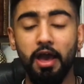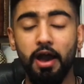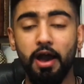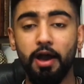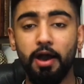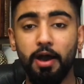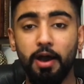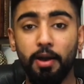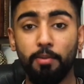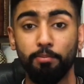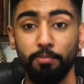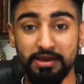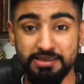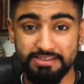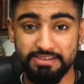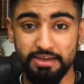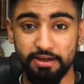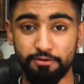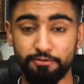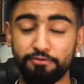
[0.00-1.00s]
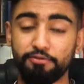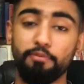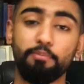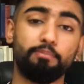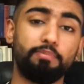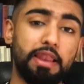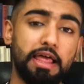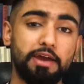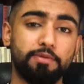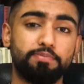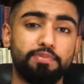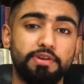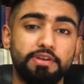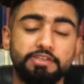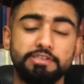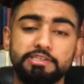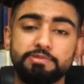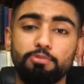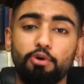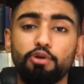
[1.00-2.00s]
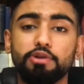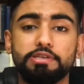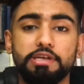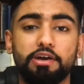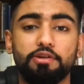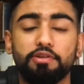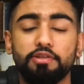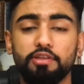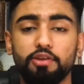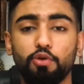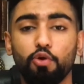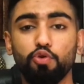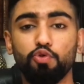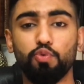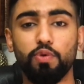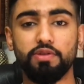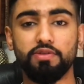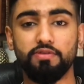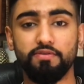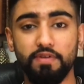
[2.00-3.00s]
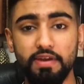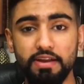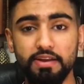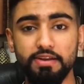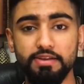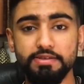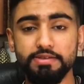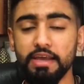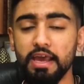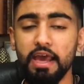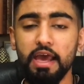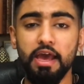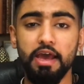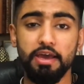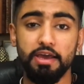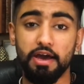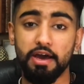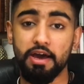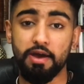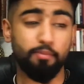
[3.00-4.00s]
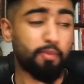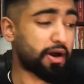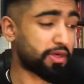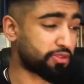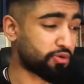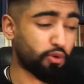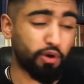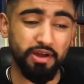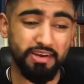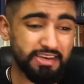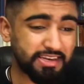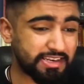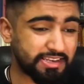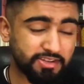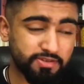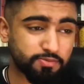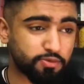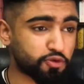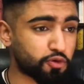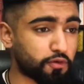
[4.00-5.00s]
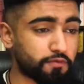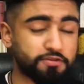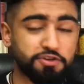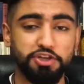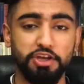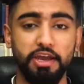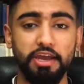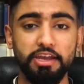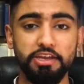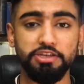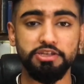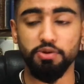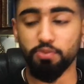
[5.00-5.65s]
Myself from Blackburn, a small town in the northwest of England, I thought I needed some sort of change.